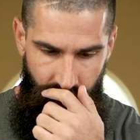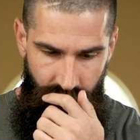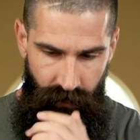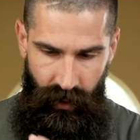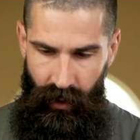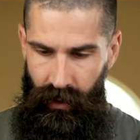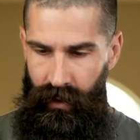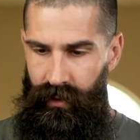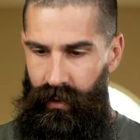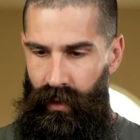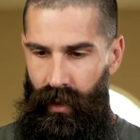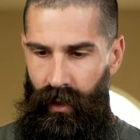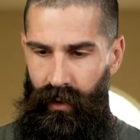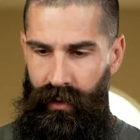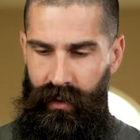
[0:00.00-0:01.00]
isn't
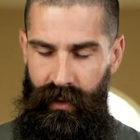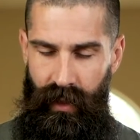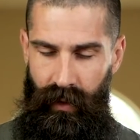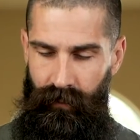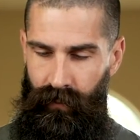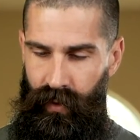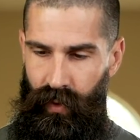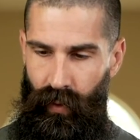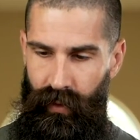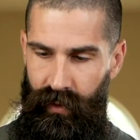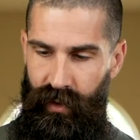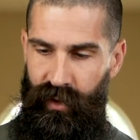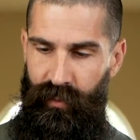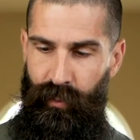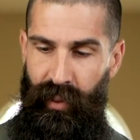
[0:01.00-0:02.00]
any scent. So this
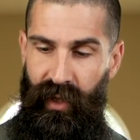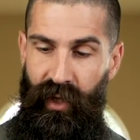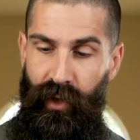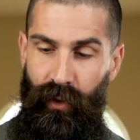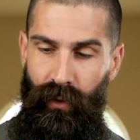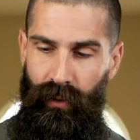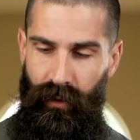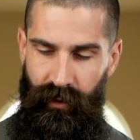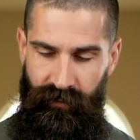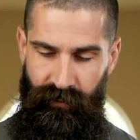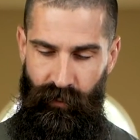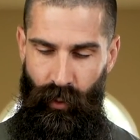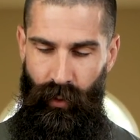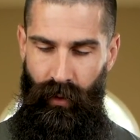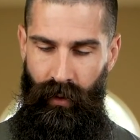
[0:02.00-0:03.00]
is purely
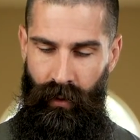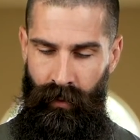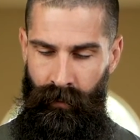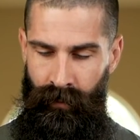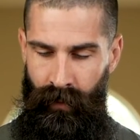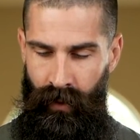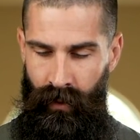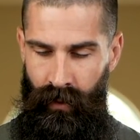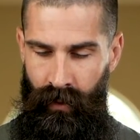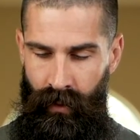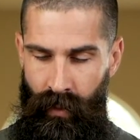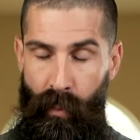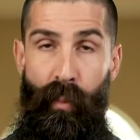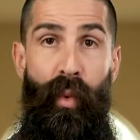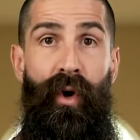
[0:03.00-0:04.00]
for
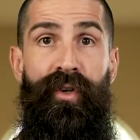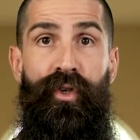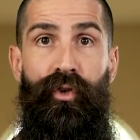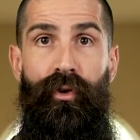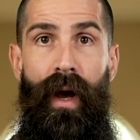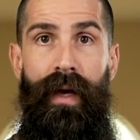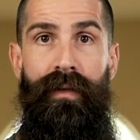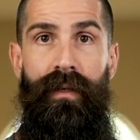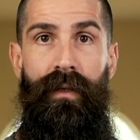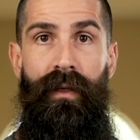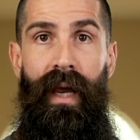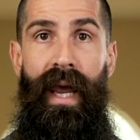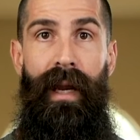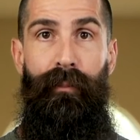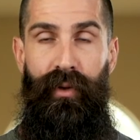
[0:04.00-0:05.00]

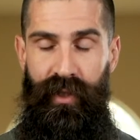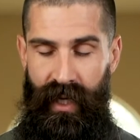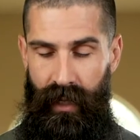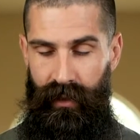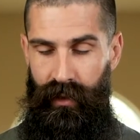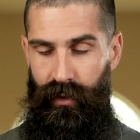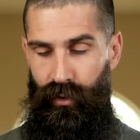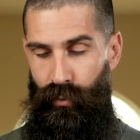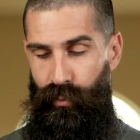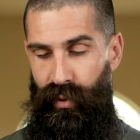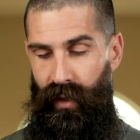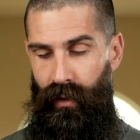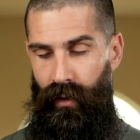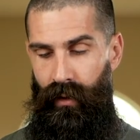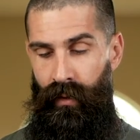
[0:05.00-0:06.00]
moisturizing and protecting your
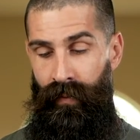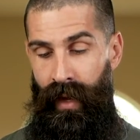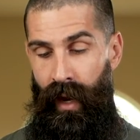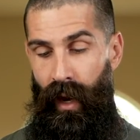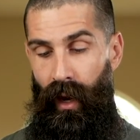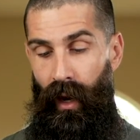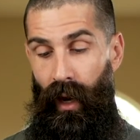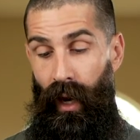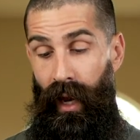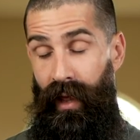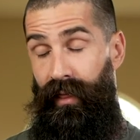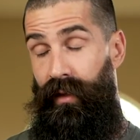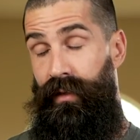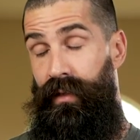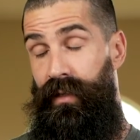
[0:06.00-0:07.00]
beard.
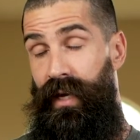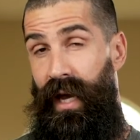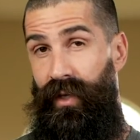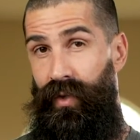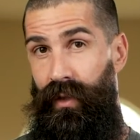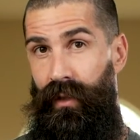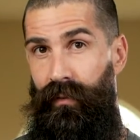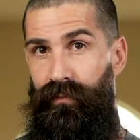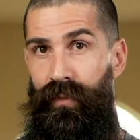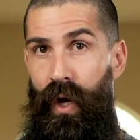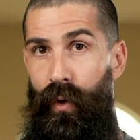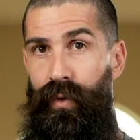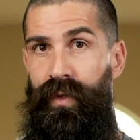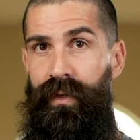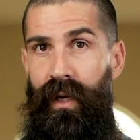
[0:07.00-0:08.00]
And this is actually,
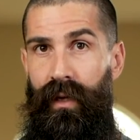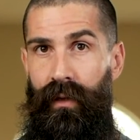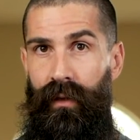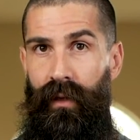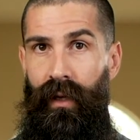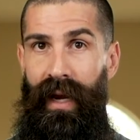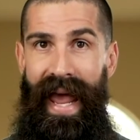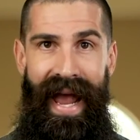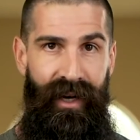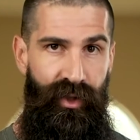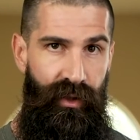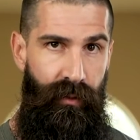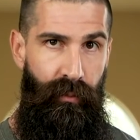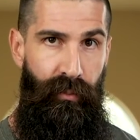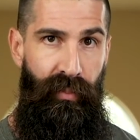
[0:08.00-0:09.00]
no scent can
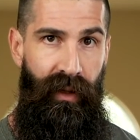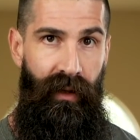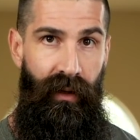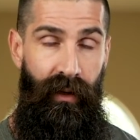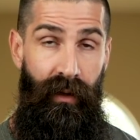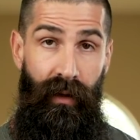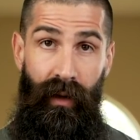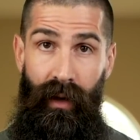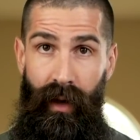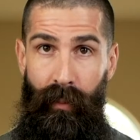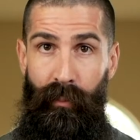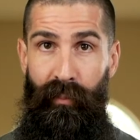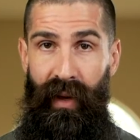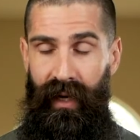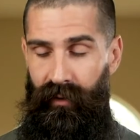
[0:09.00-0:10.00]
actually be a
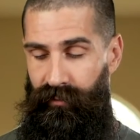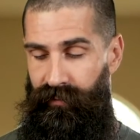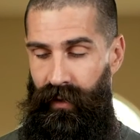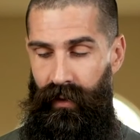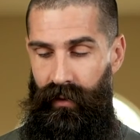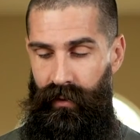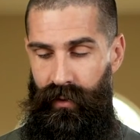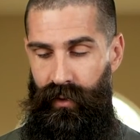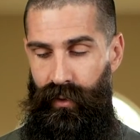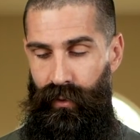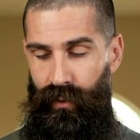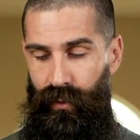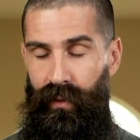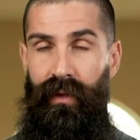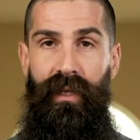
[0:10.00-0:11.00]
benefit
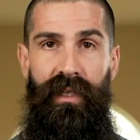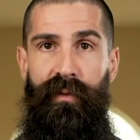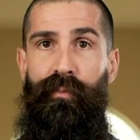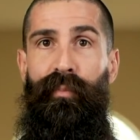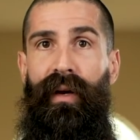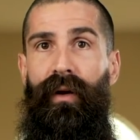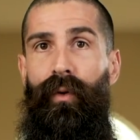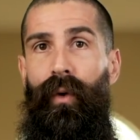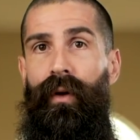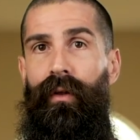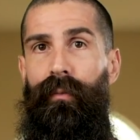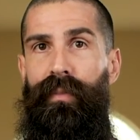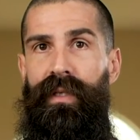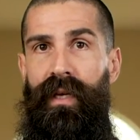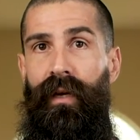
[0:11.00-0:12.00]
to this beard oil
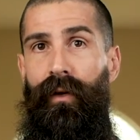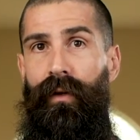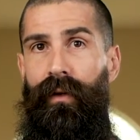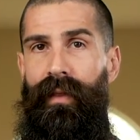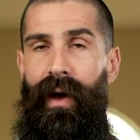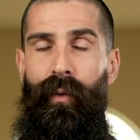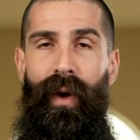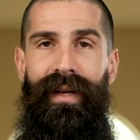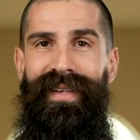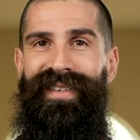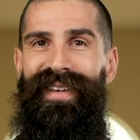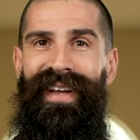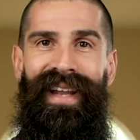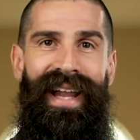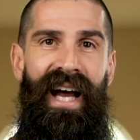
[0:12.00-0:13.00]
in particular. That way it
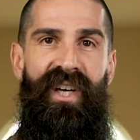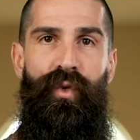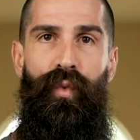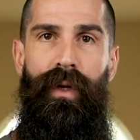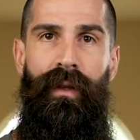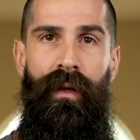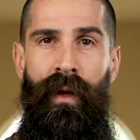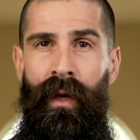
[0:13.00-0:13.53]
doesn't clash with,